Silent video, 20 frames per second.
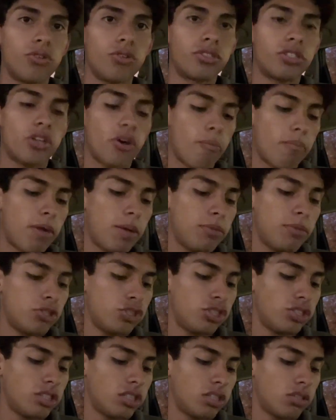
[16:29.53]
so maybe
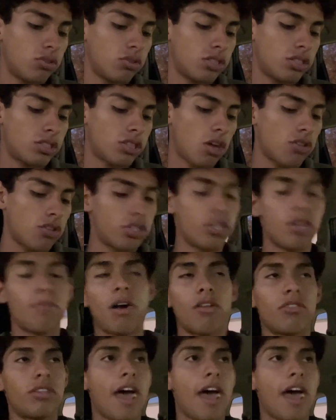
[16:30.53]
she's a little salty about